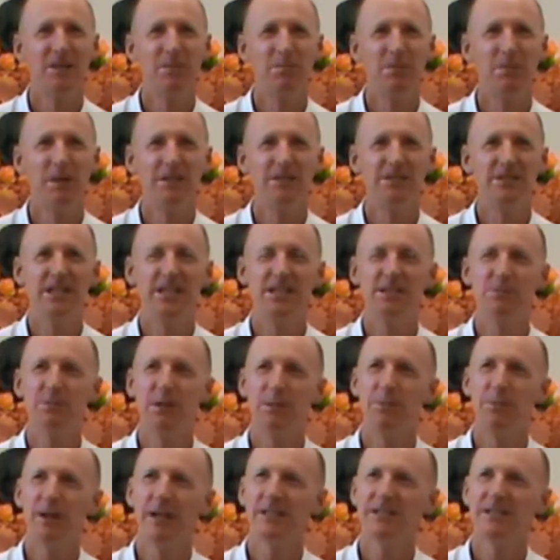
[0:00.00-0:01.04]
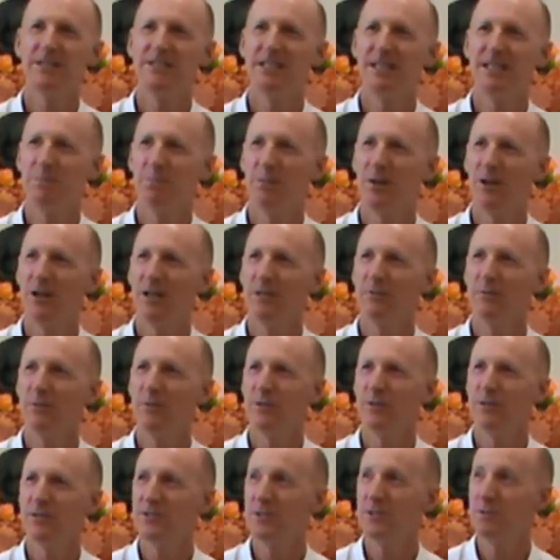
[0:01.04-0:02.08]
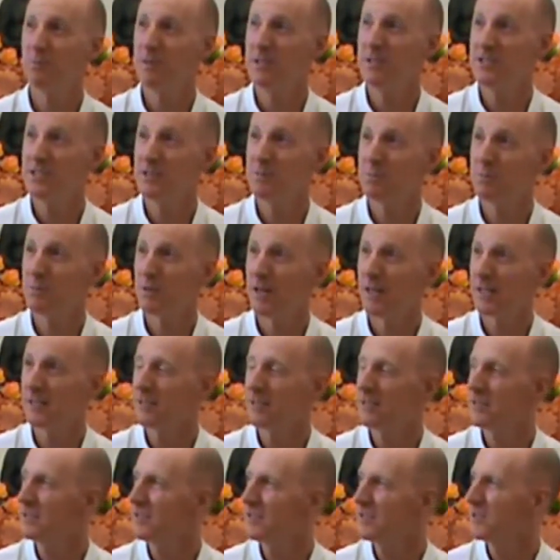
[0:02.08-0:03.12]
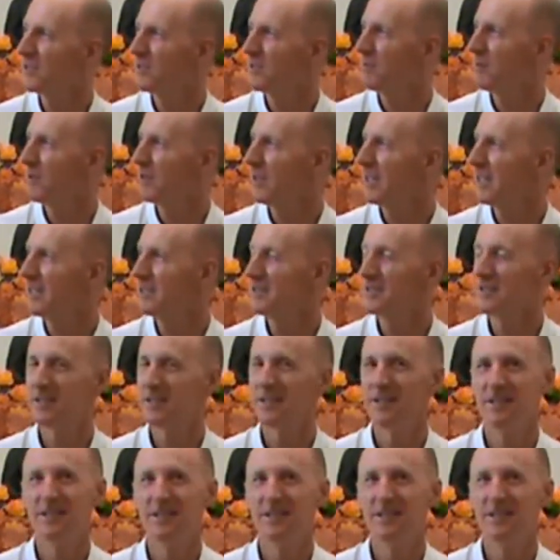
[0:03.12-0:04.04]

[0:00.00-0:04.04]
But since we're practicing mindfulness, a wisdom practice, it's the wrong answer.